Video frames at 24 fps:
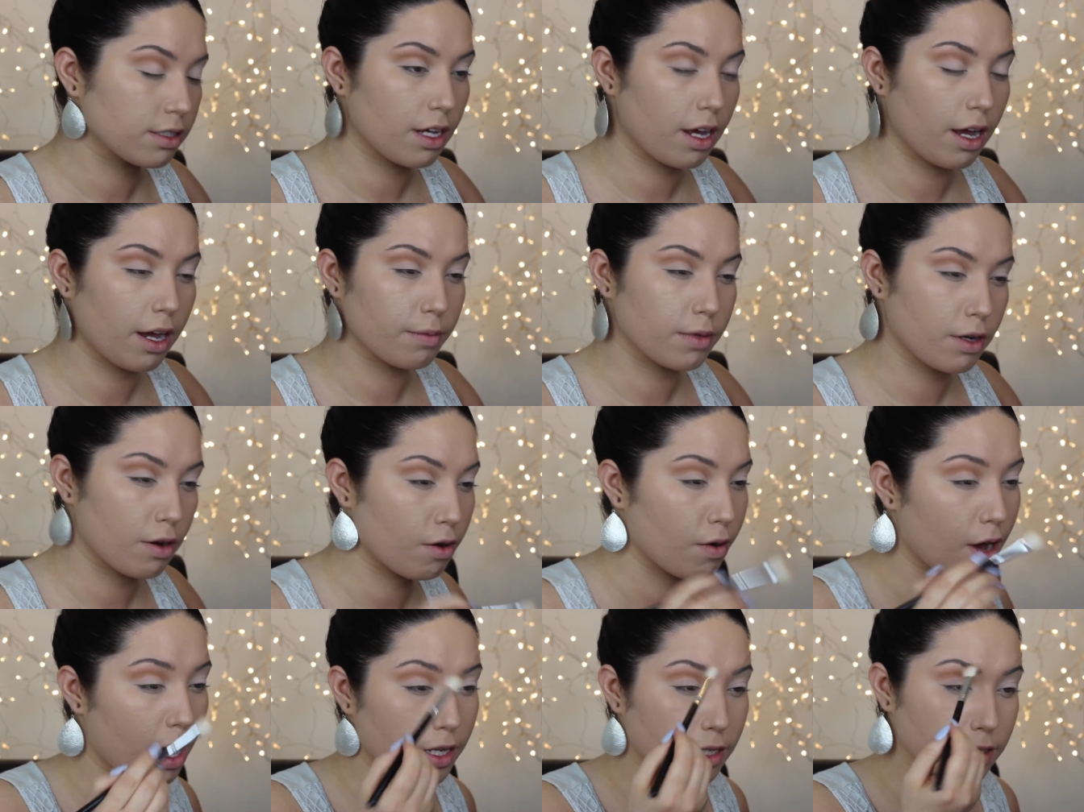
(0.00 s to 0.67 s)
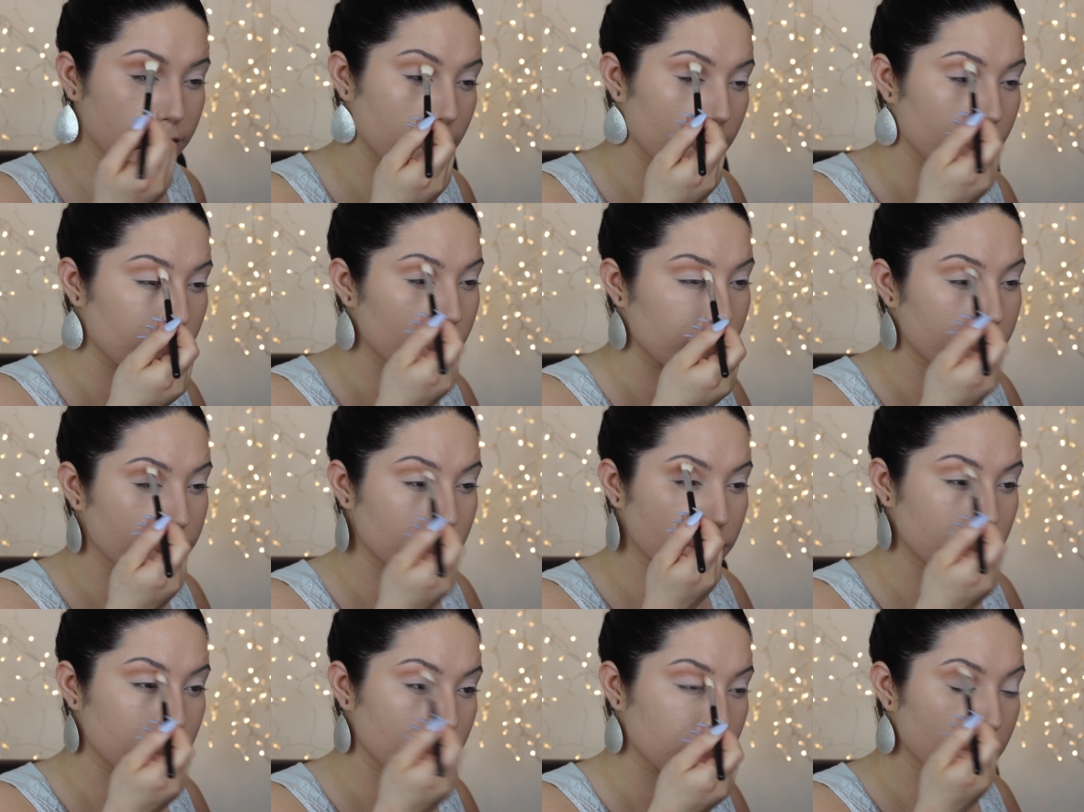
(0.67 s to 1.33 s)
this look
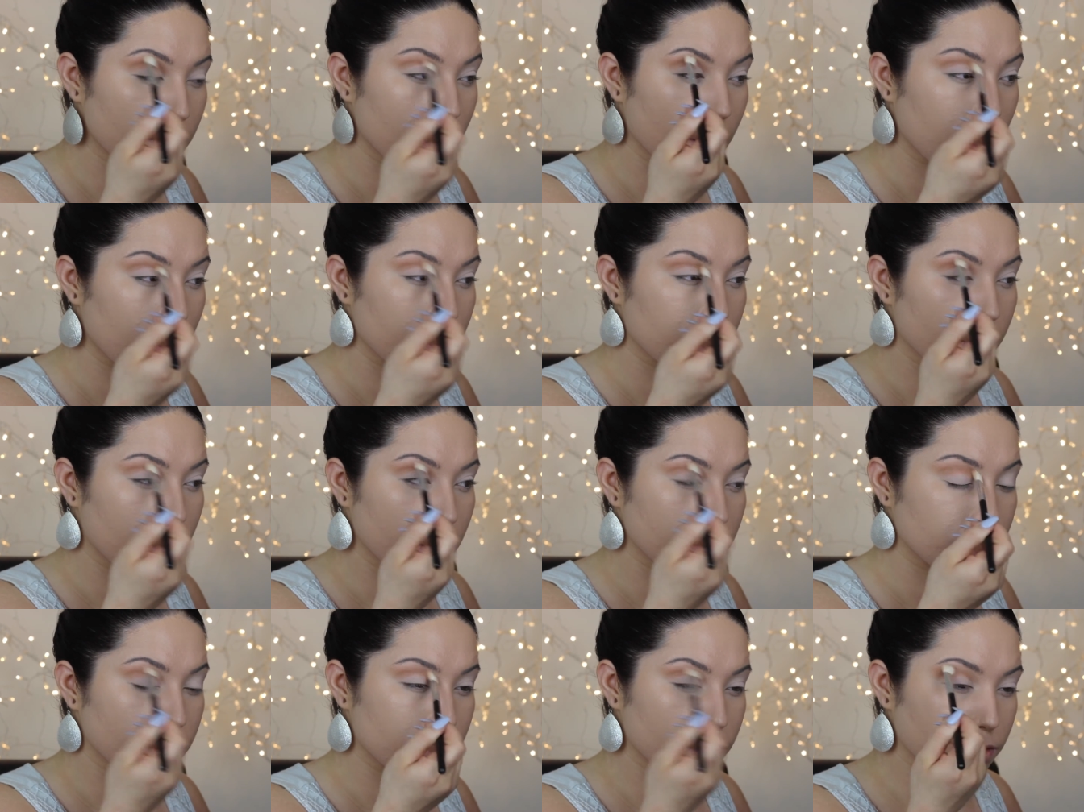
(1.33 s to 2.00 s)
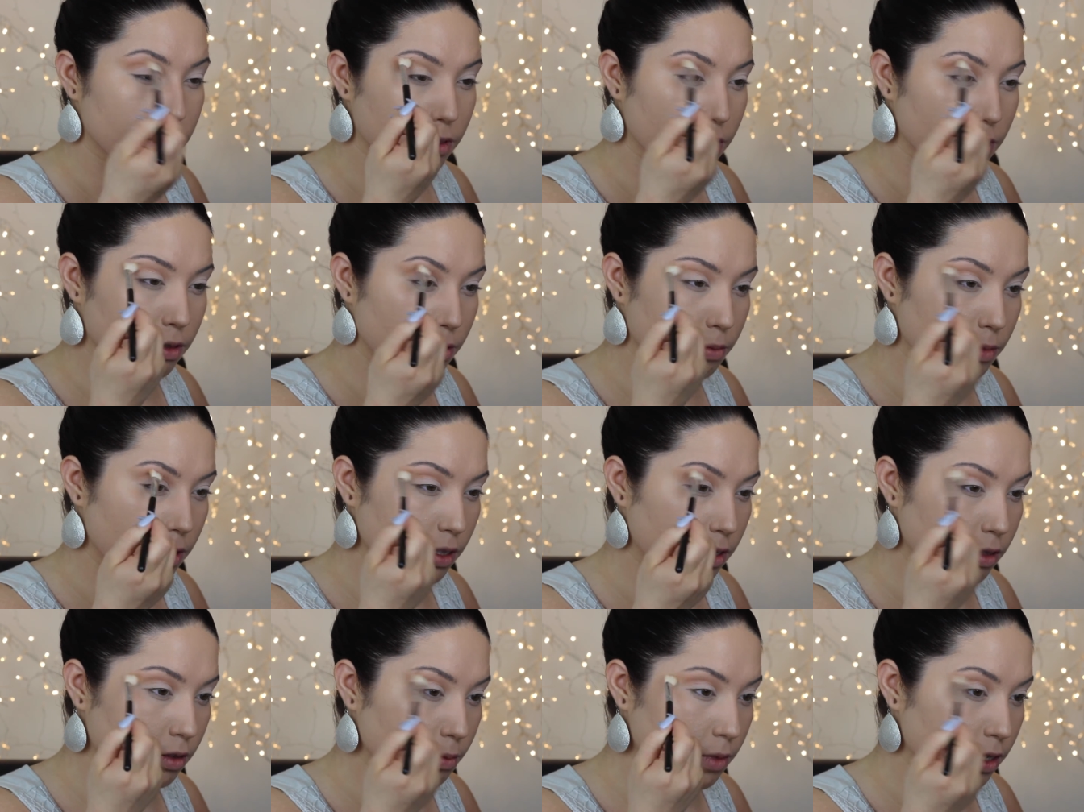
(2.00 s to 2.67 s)
was very structured
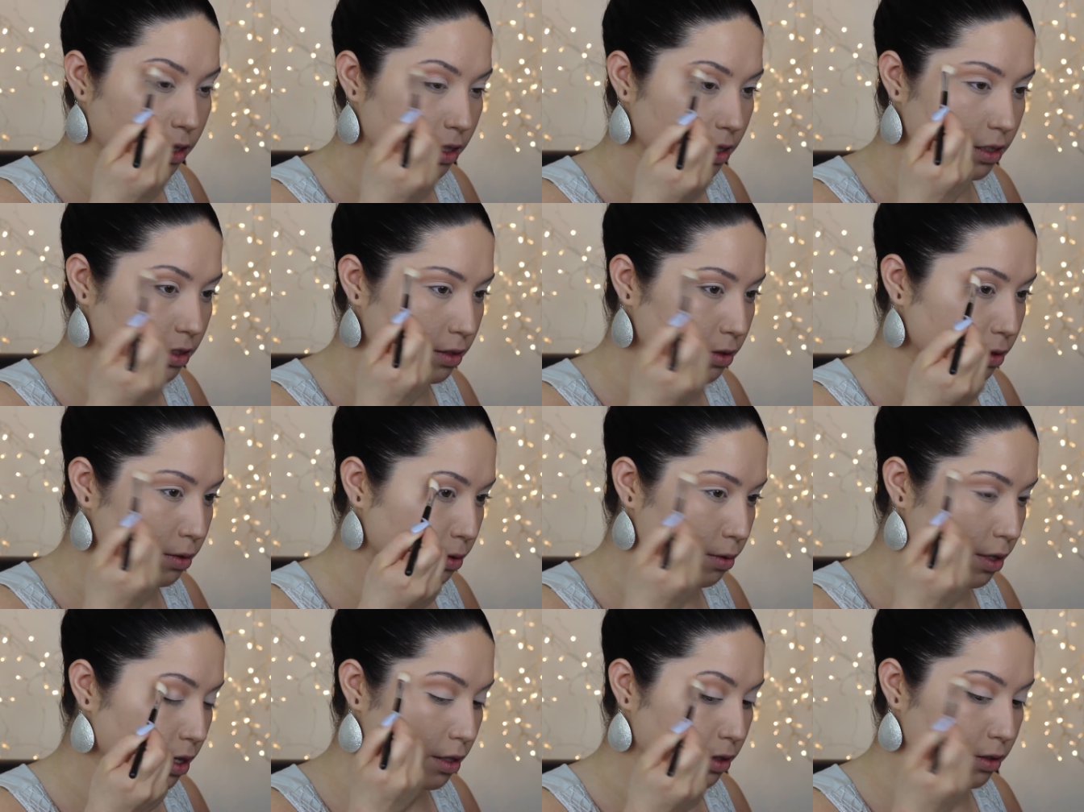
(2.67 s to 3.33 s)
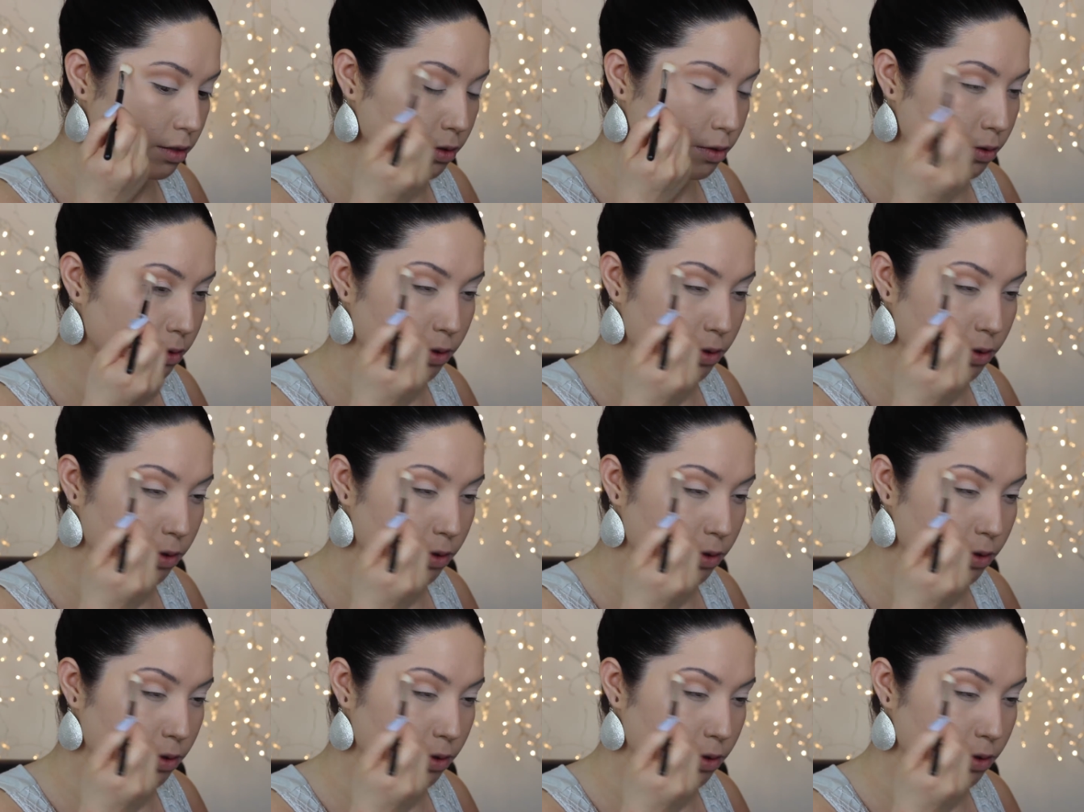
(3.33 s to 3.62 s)
and very lifted.